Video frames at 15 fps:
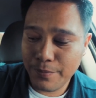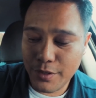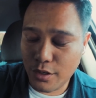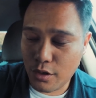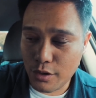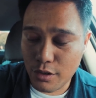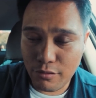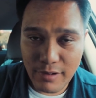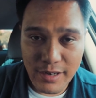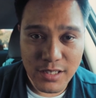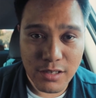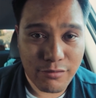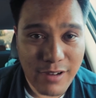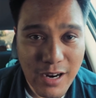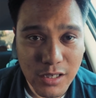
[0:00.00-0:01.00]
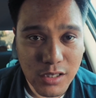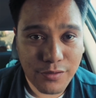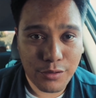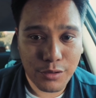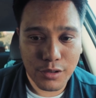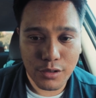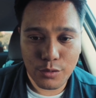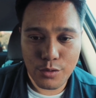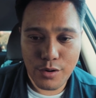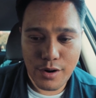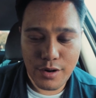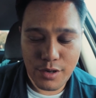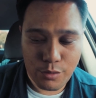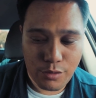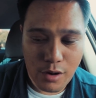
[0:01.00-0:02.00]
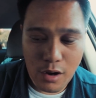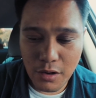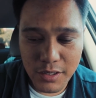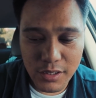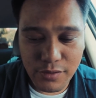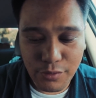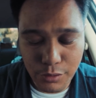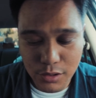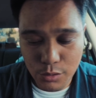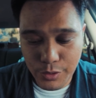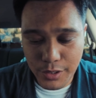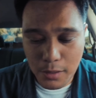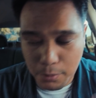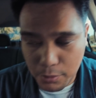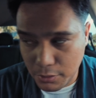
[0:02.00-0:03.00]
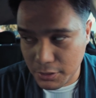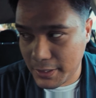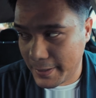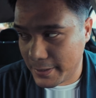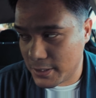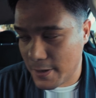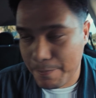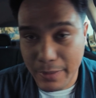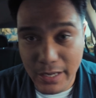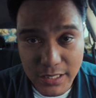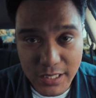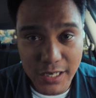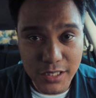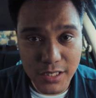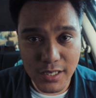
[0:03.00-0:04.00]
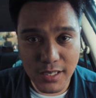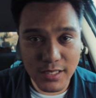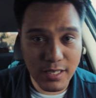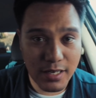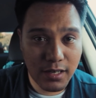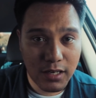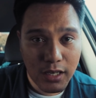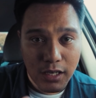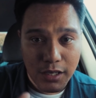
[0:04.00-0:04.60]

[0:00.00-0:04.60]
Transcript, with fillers: you know there, is the routes folder where or all these folders where you can pull things and make changes and